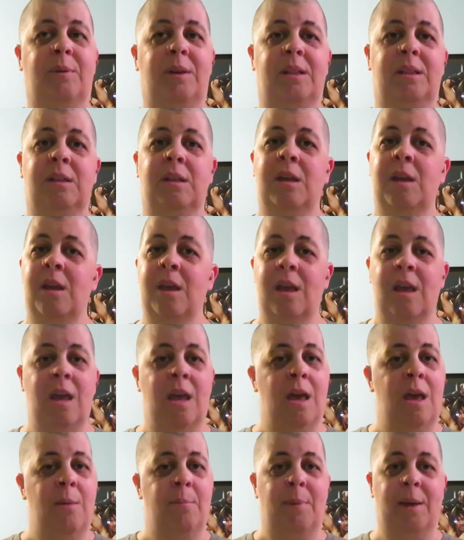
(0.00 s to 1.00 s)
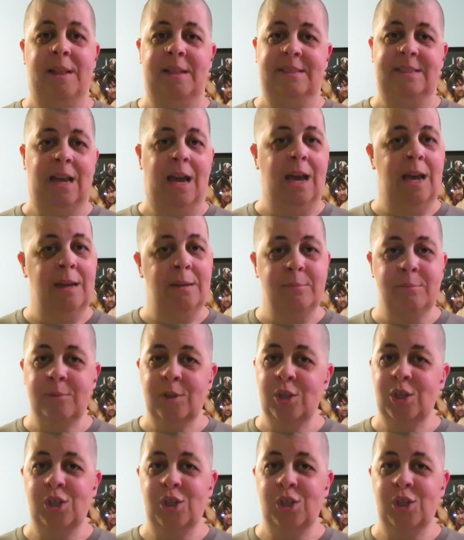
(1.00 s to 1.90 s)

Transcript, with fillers: But by the time